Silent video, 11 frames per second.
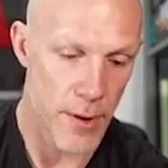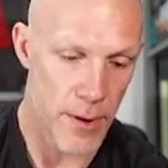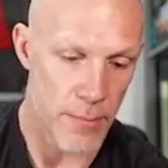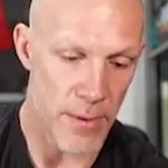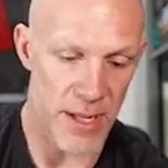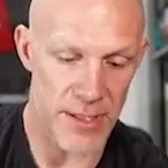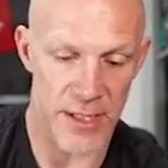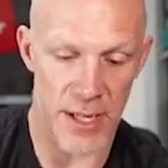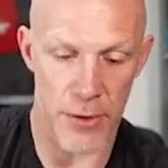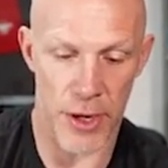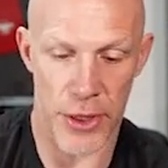Minas
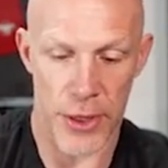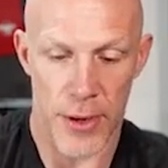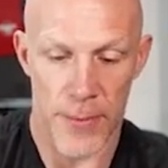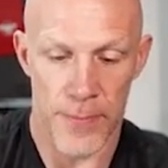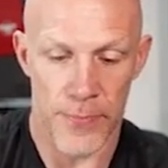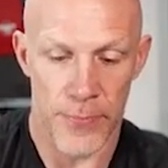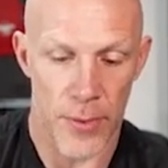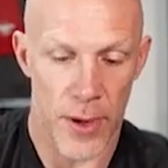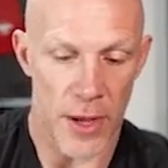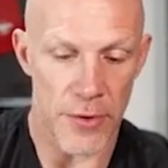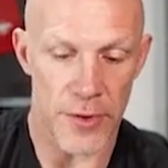Tirith
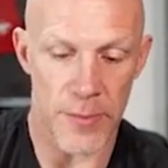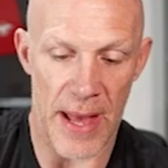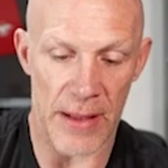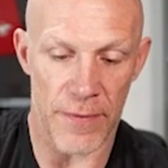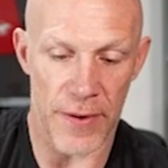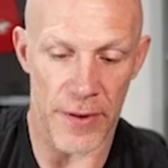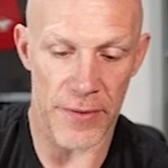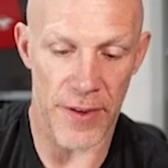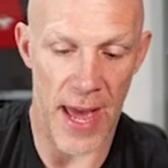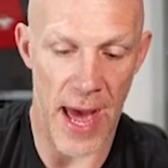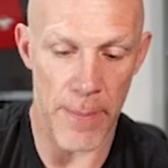enters battlefield
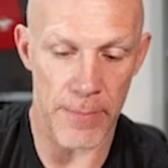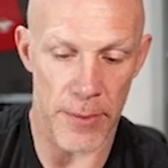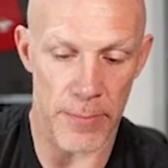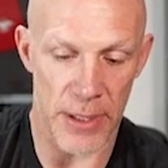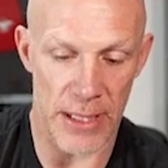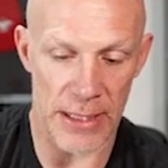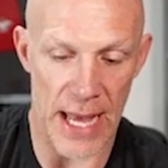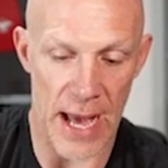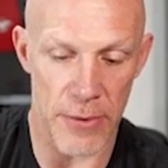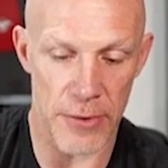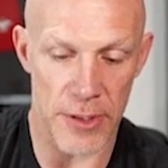tapped, but it
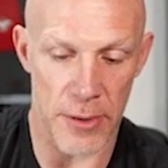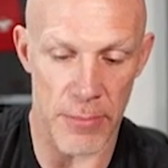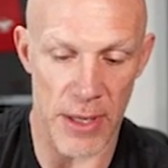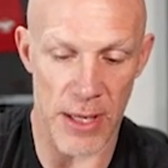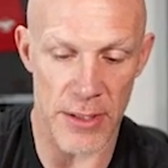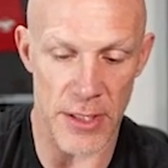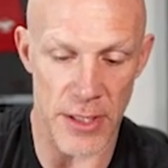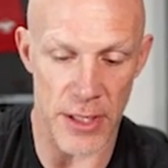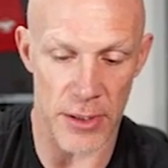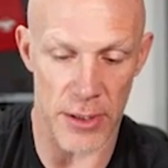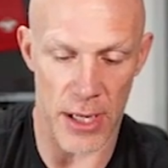allows me to
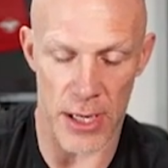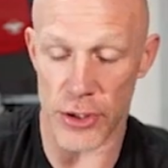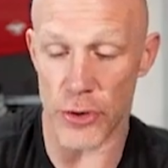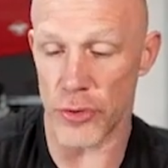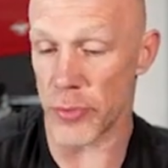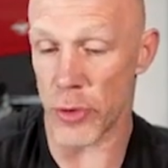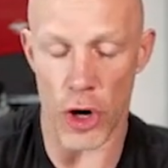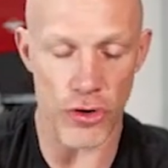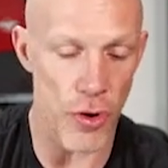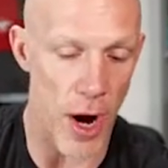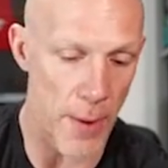do some card
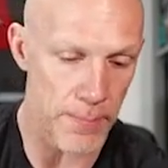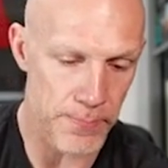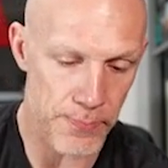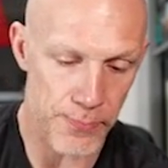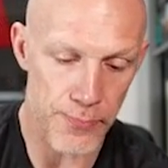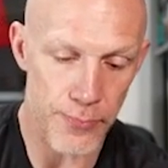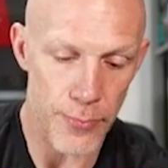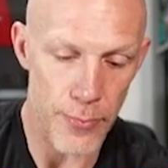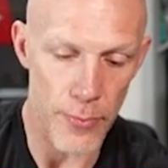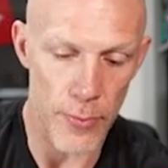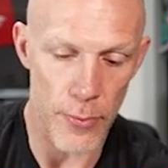draw.
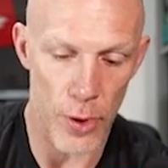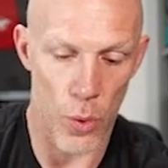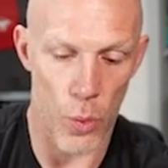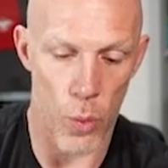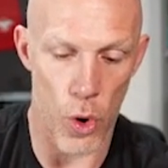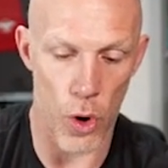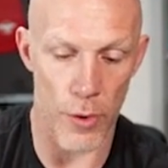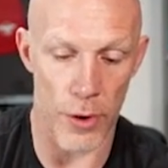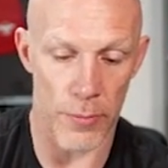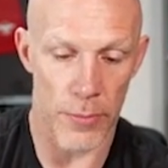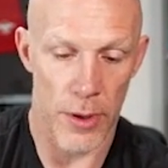War
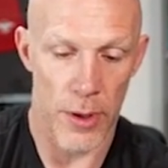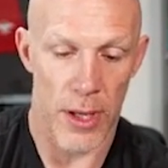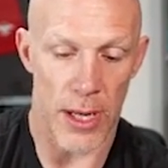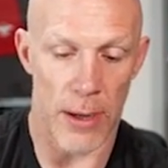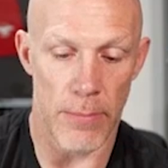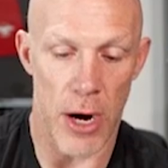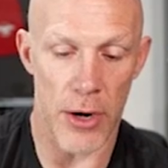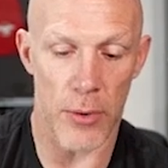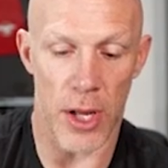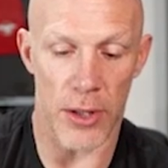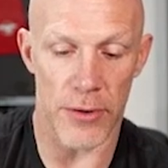Room. In a
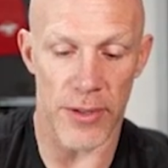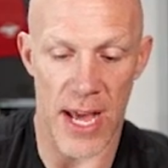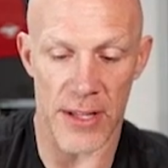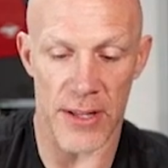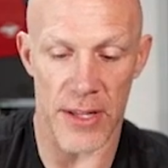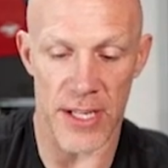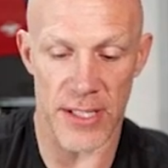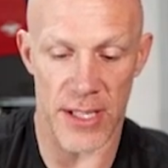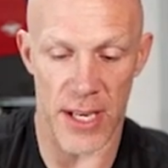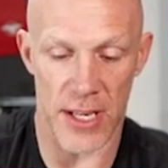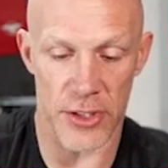monocolored deck,
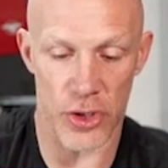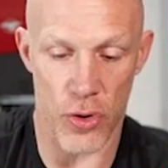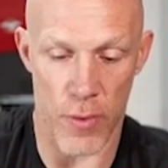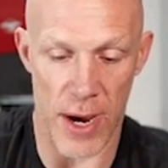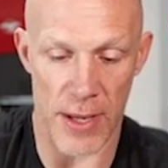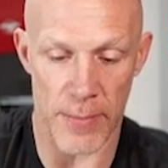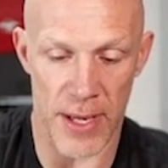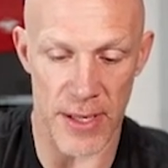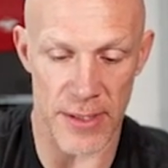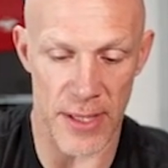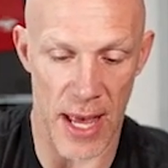this is great
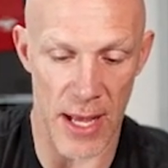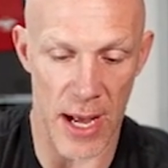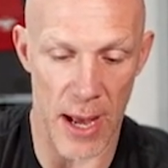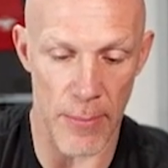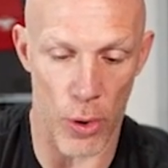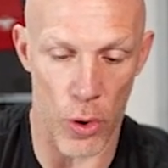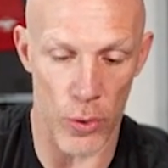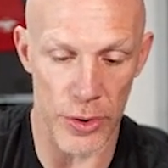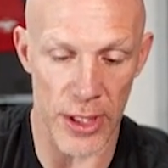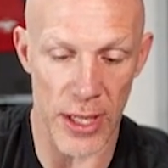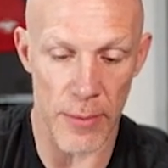because then I'm
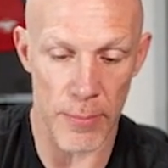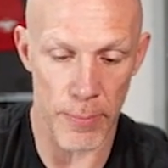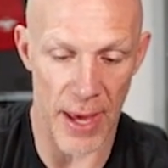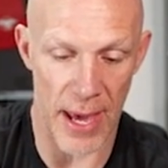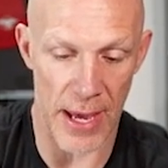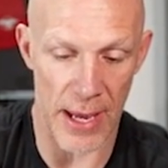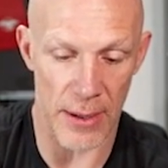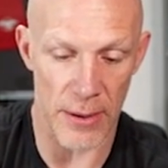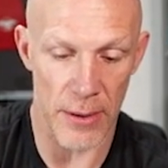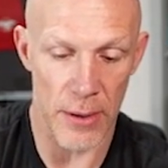only paying